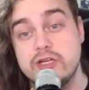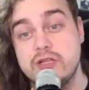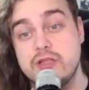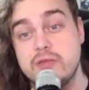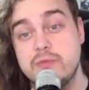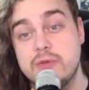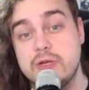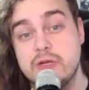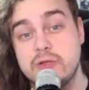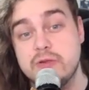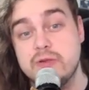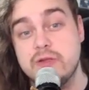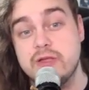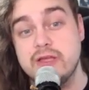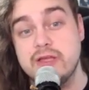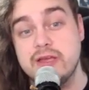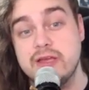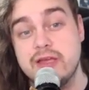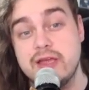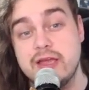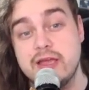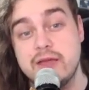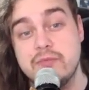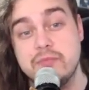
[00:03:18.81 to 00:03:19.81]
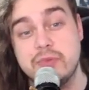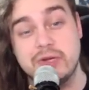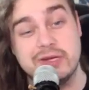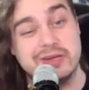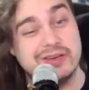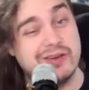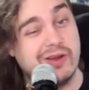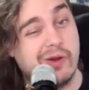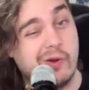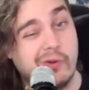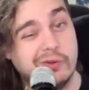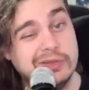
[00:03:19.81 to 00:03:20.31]
in the middle to late game, but
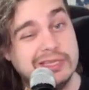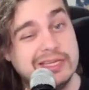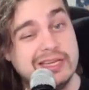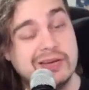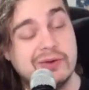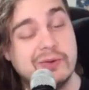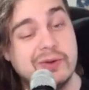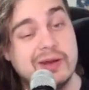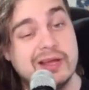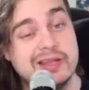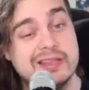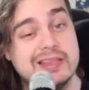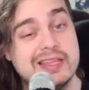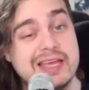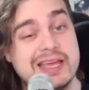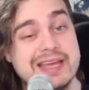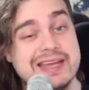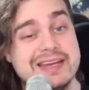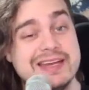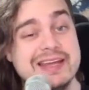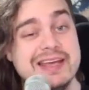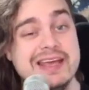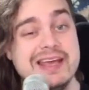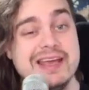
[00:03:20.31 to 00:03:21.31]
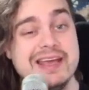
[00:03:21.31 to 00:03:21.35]
only around then,